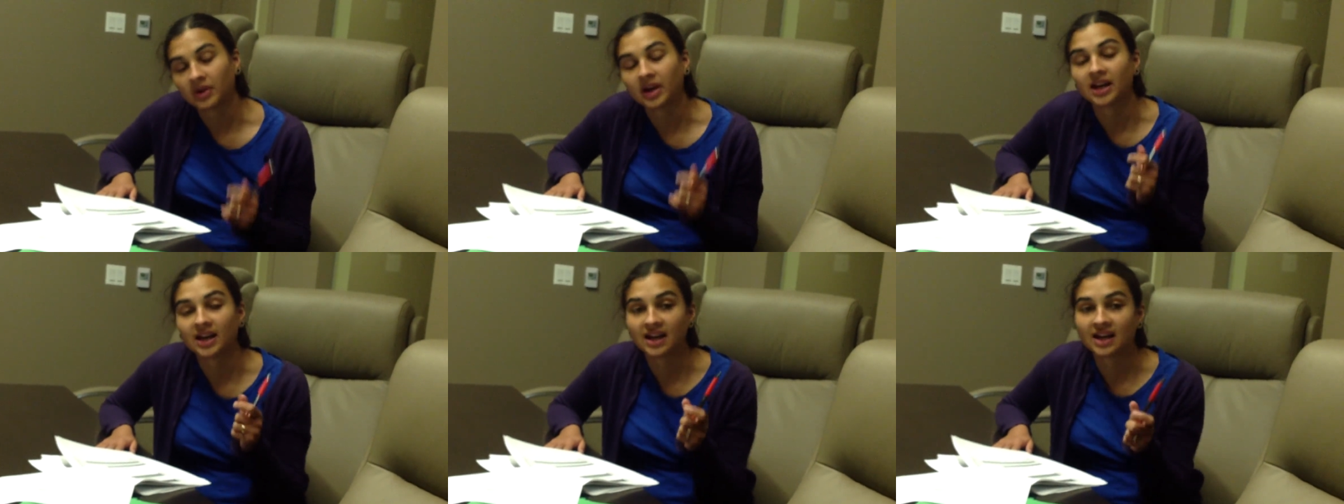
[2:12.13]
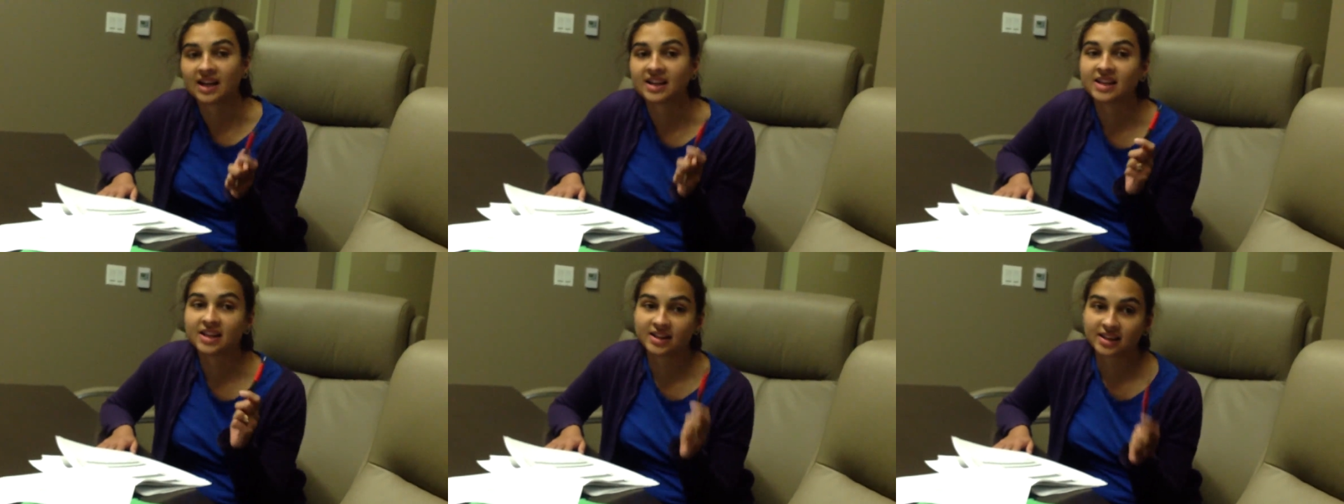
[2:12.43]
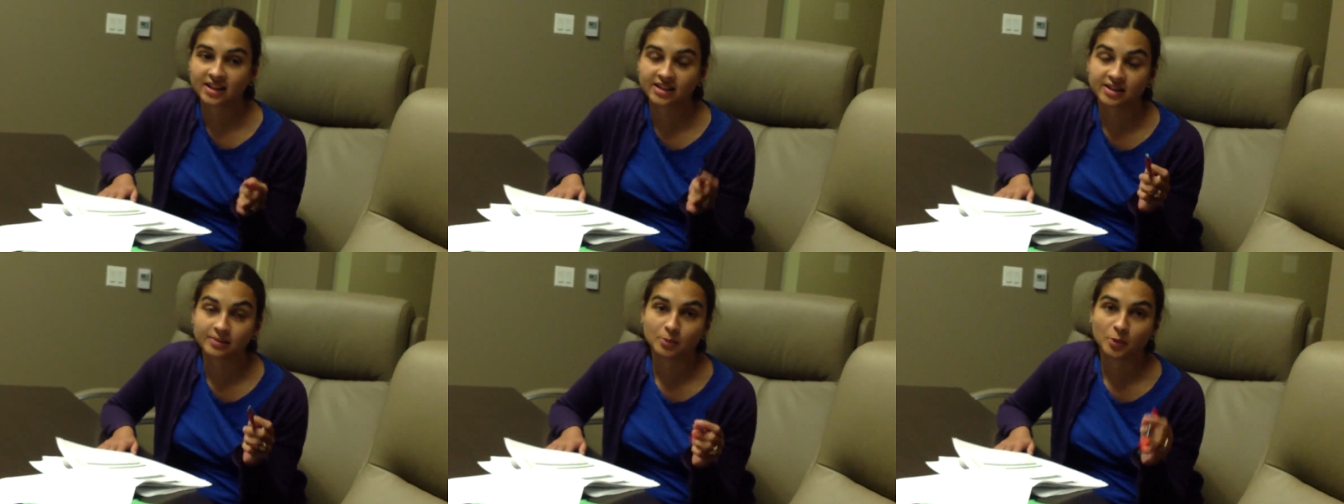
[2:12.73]
Right, and I think
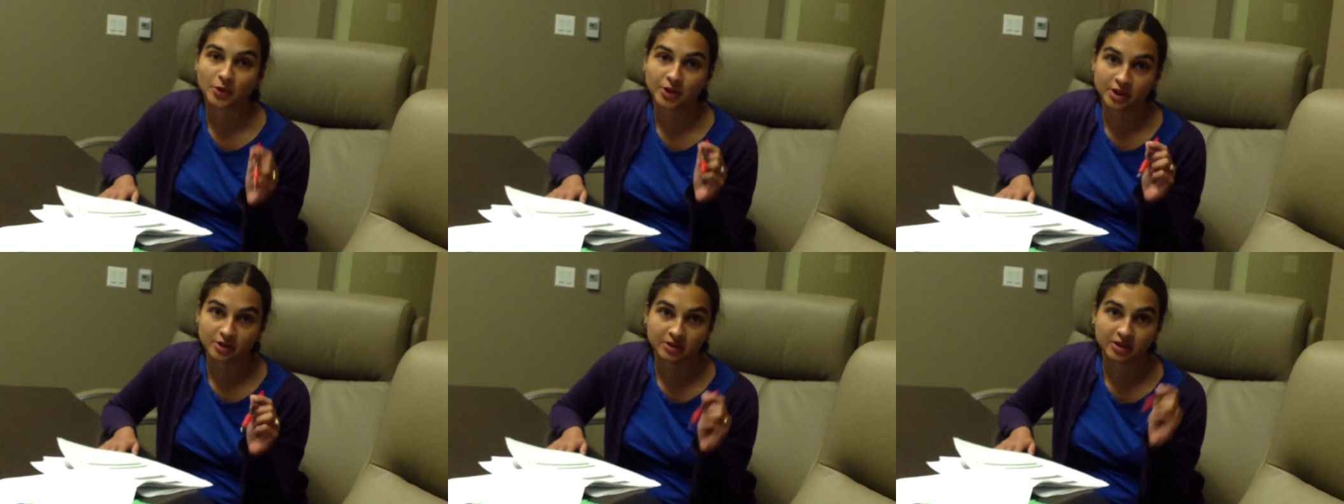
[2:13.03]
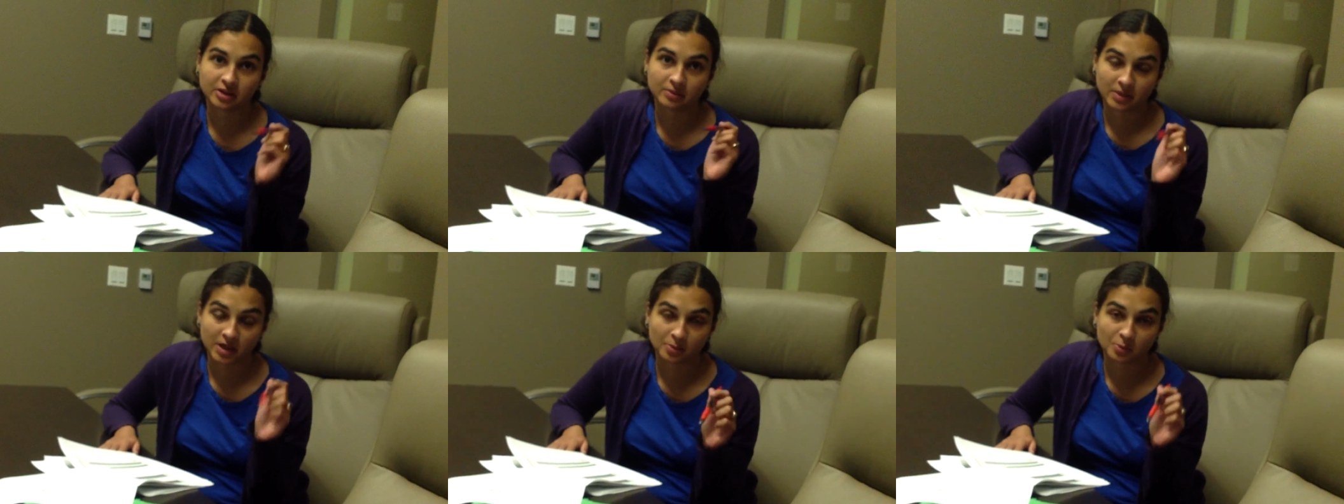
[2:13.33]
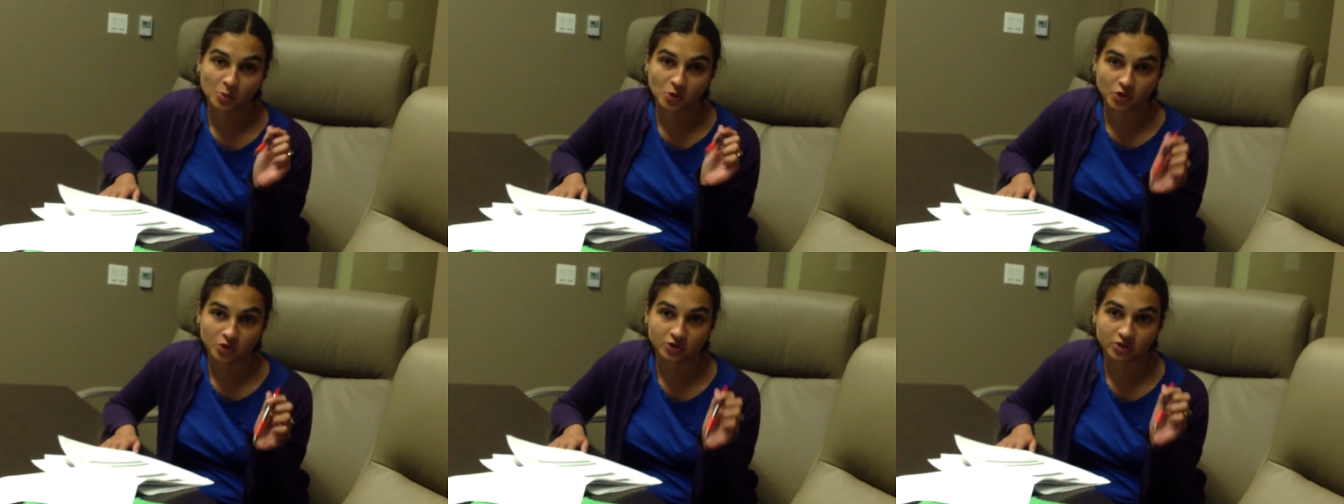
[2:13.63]
that's a point you need to make
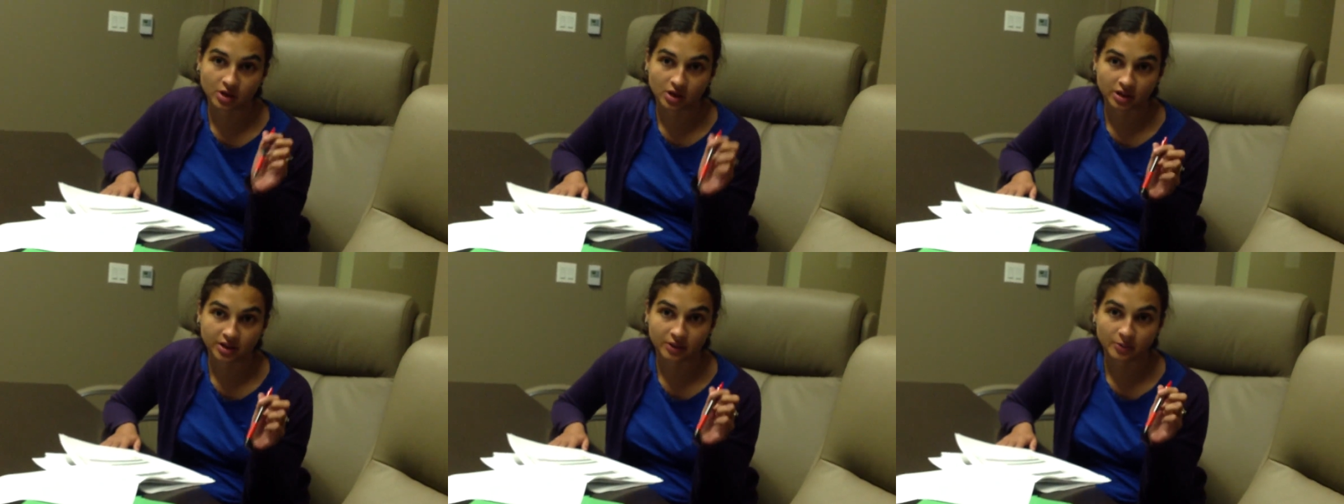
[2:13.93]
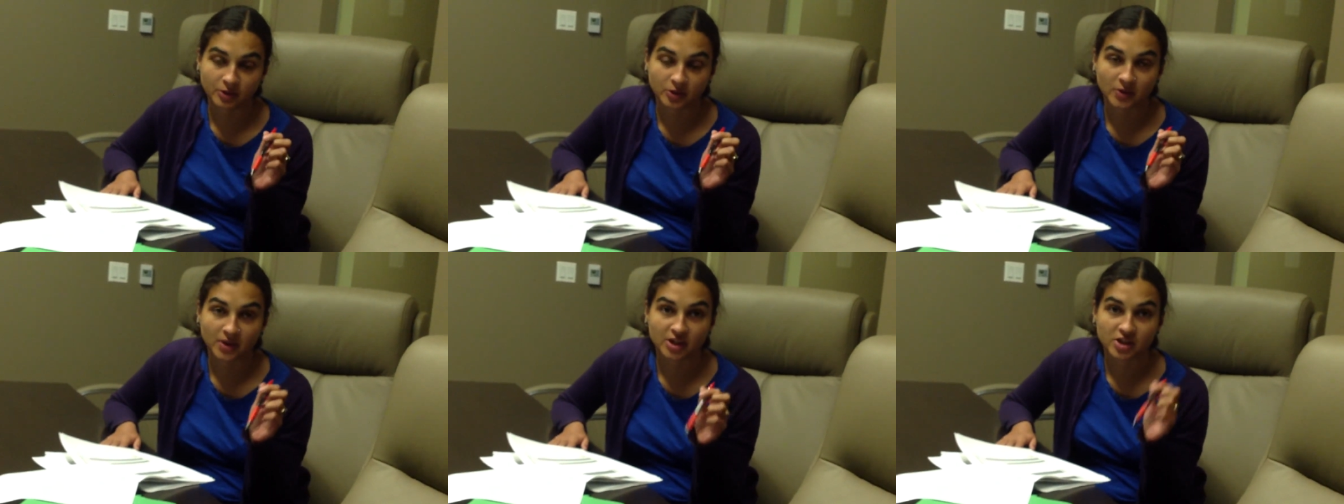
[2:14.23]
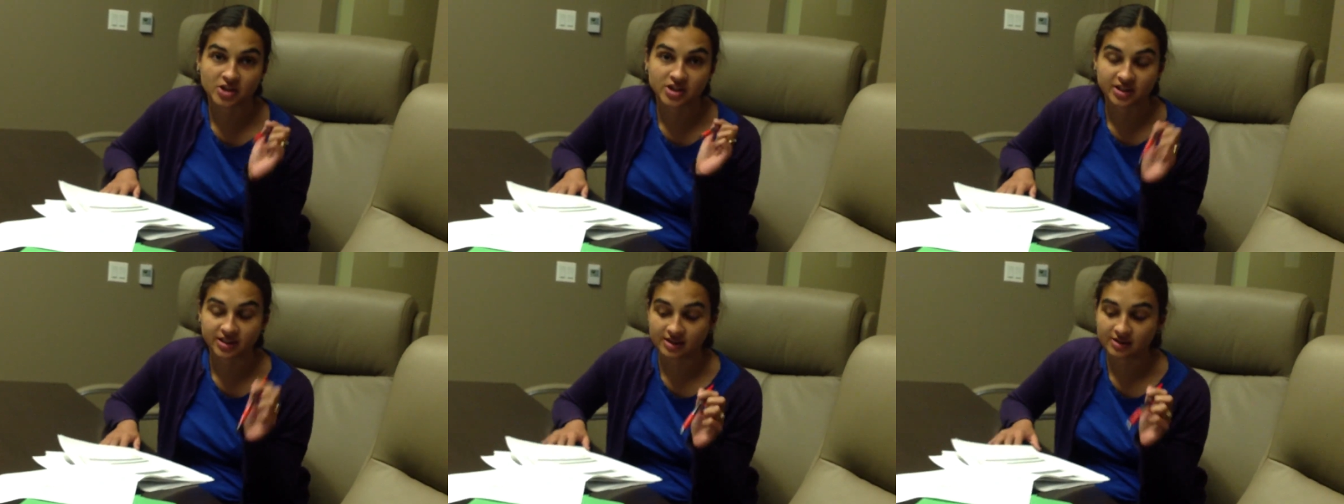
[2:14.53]
more strongly when you
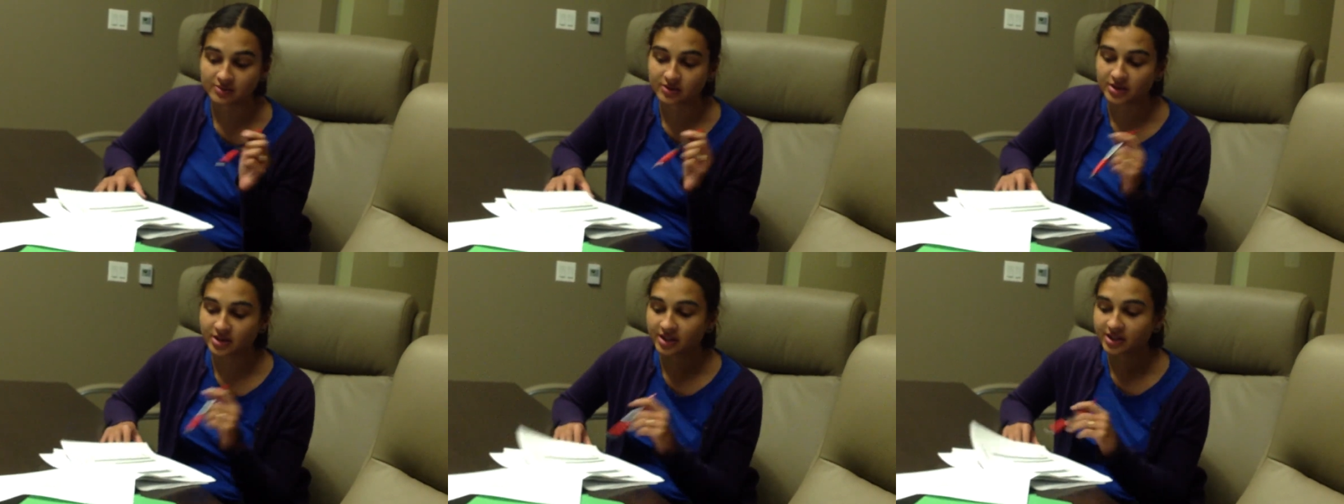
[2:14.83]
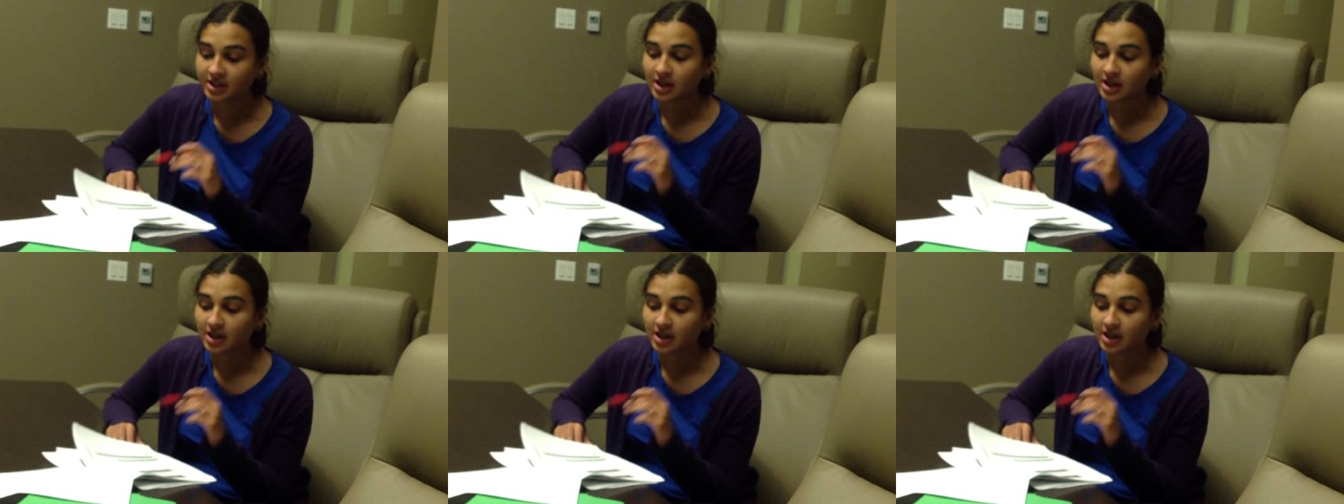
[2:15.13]
actually deliver this,